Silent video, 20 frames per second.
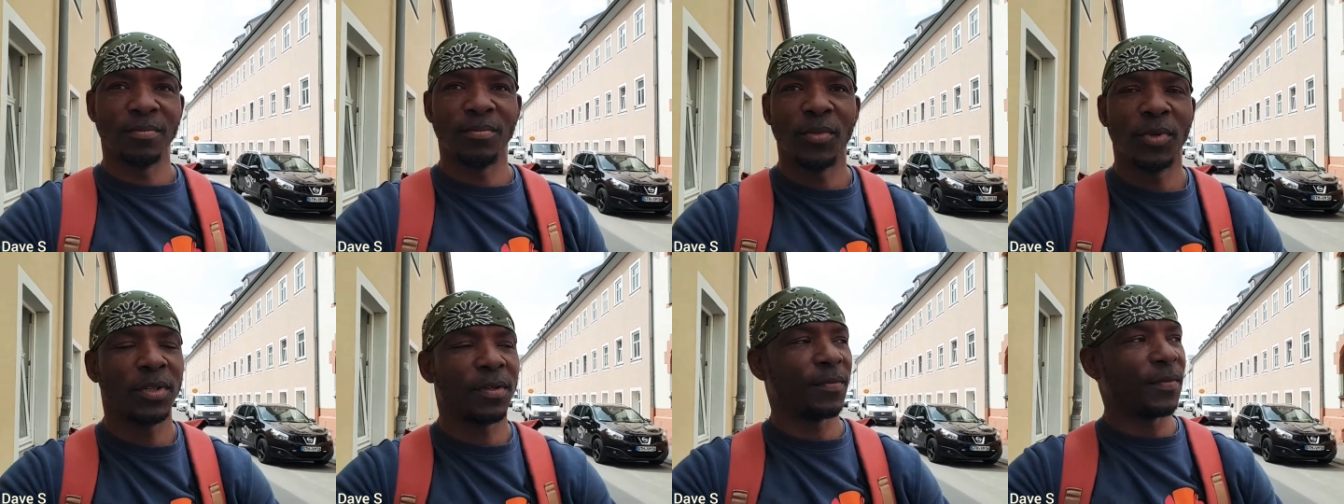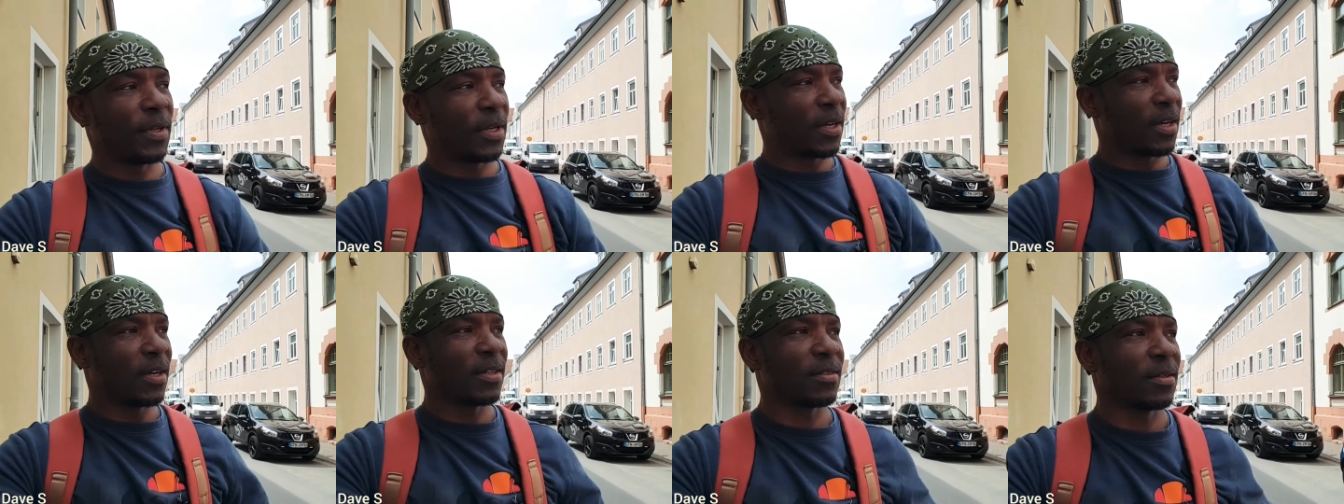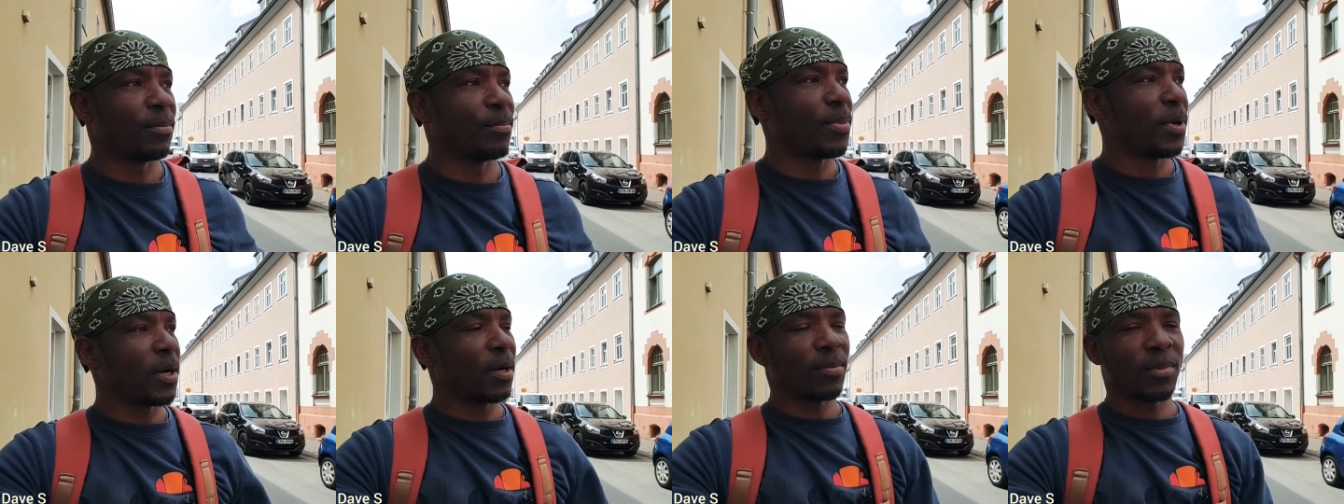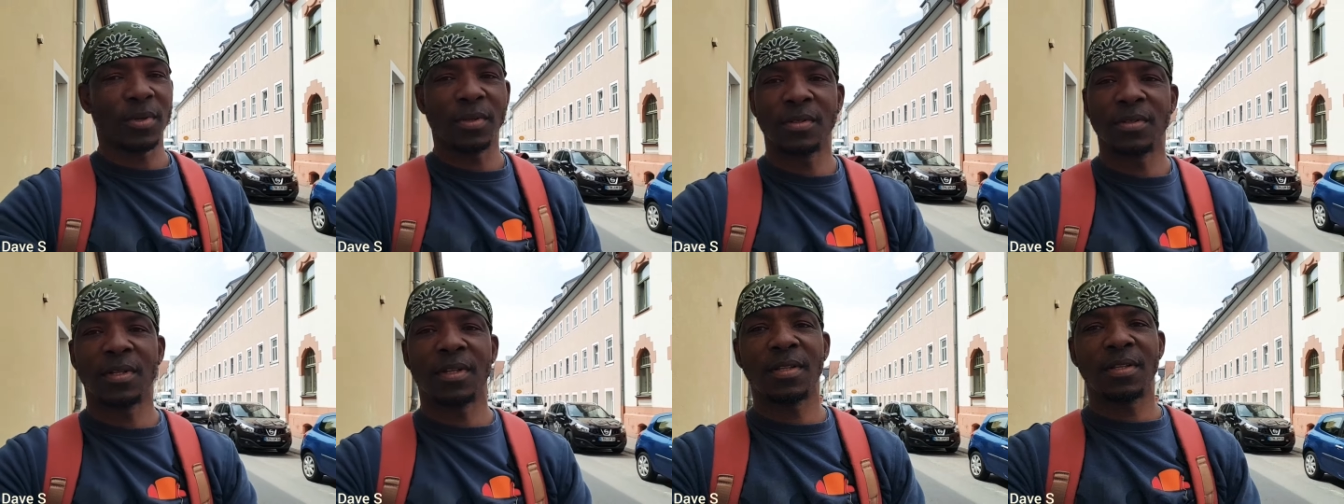Most of the cars are parked
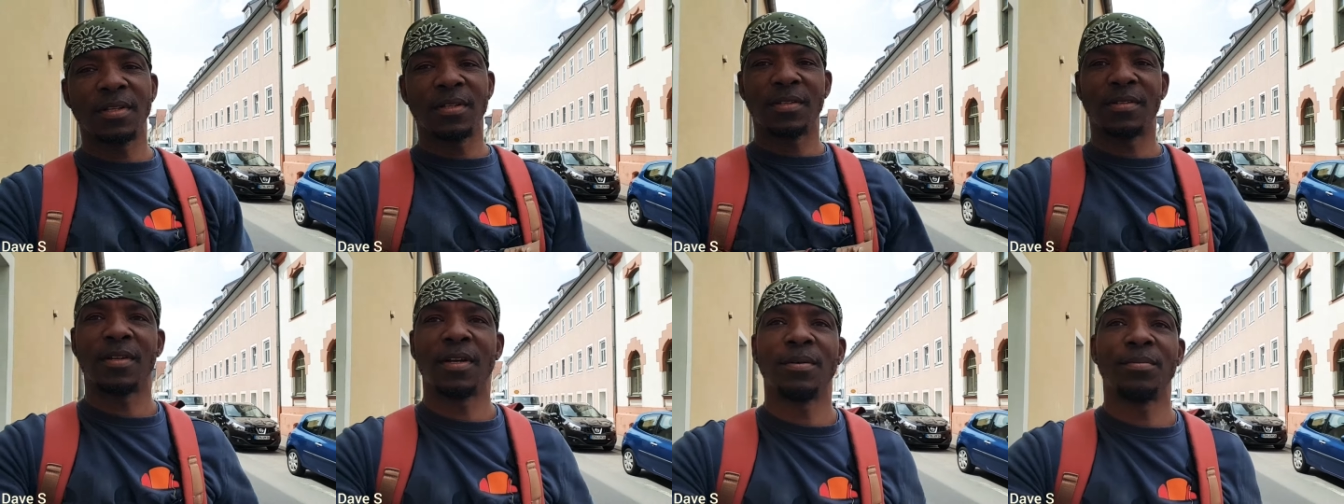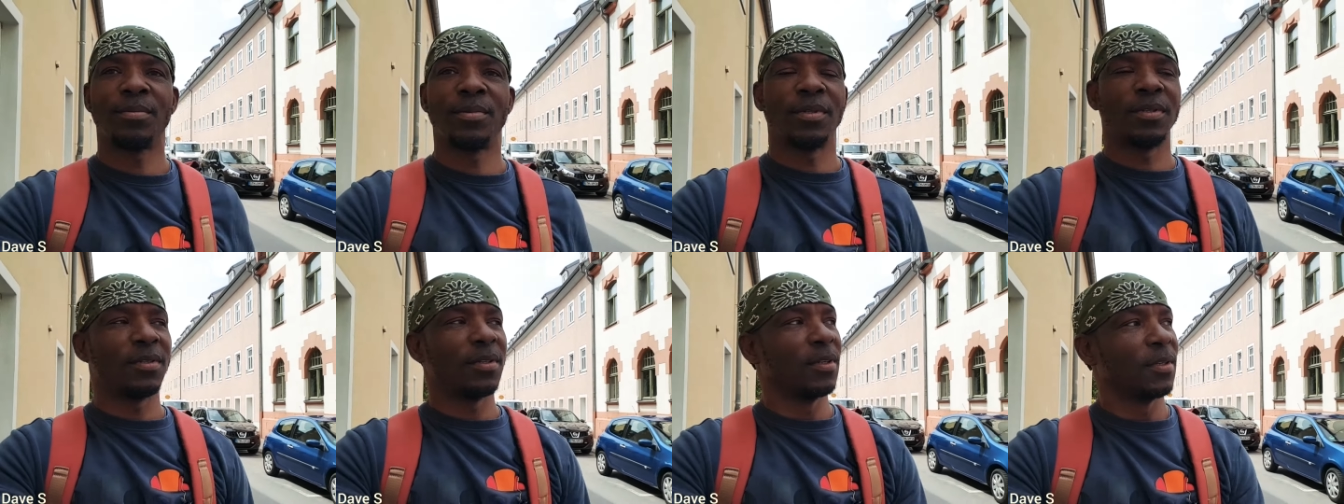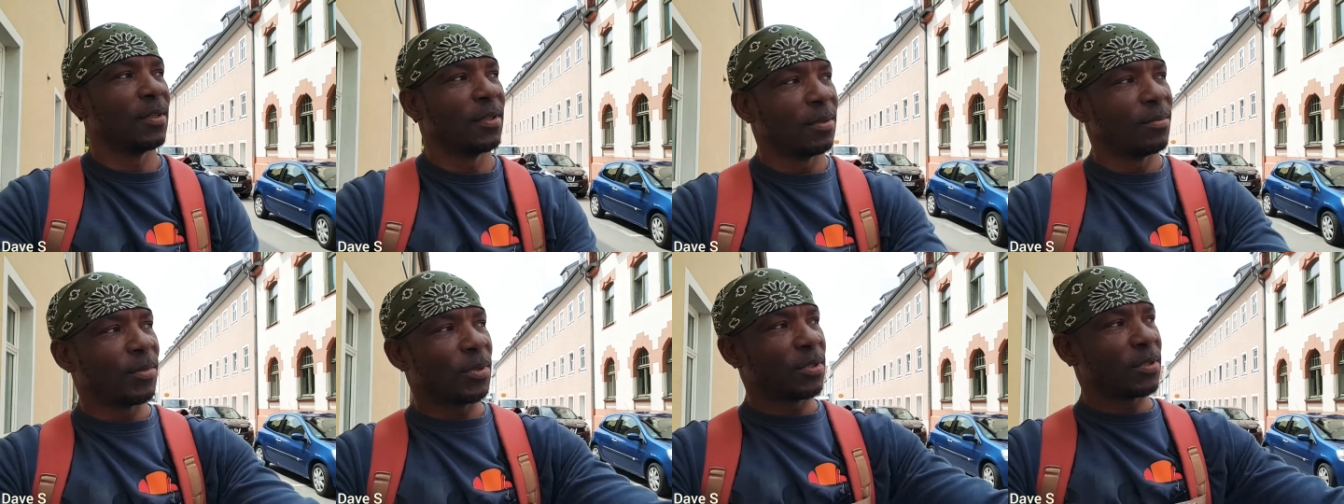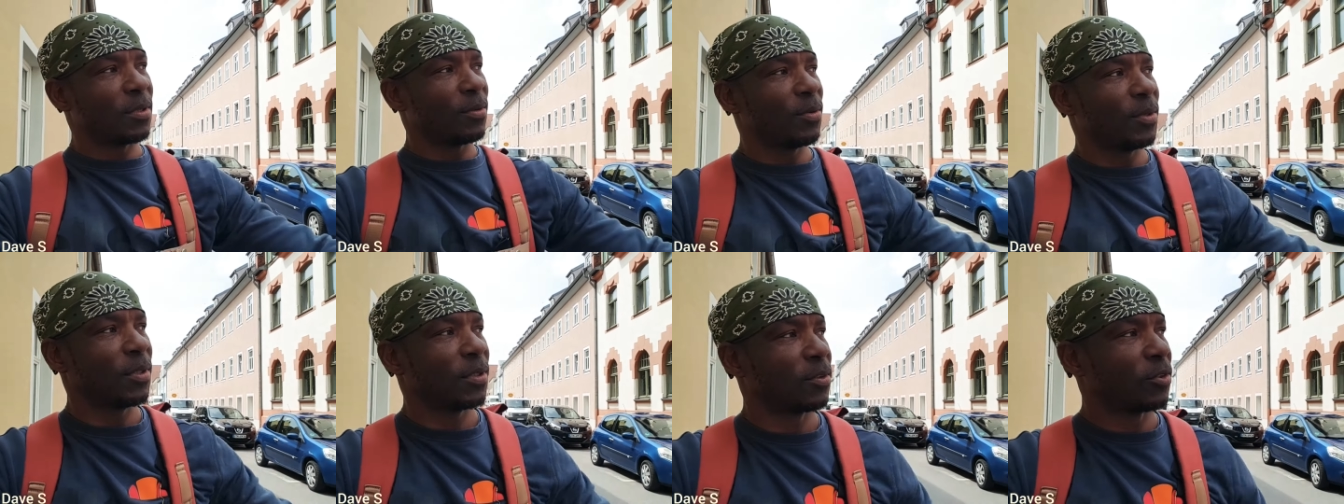because nothing is happening. But
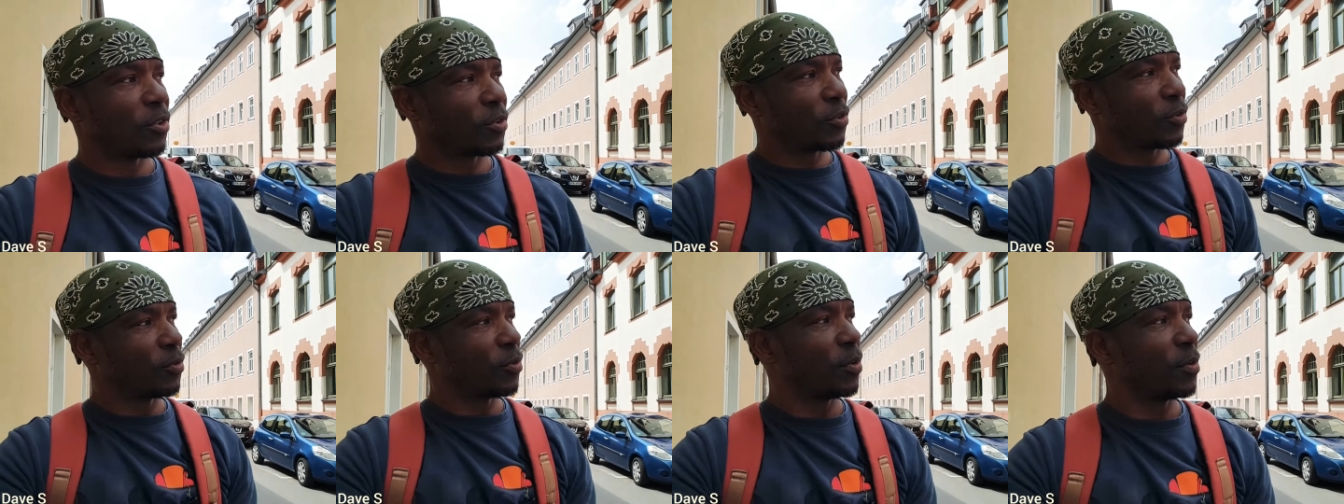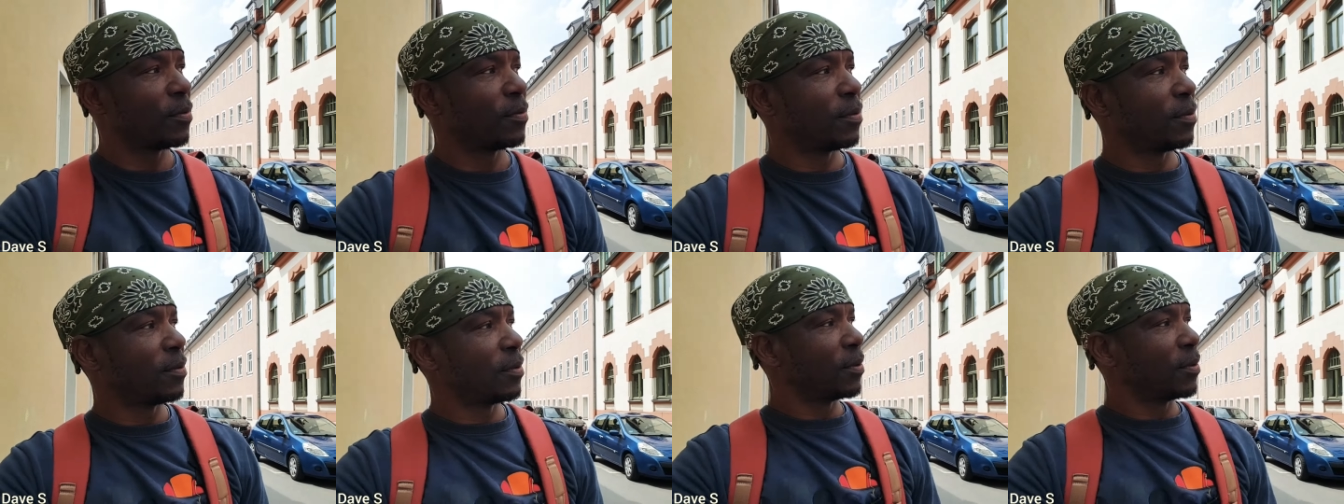someone just drove.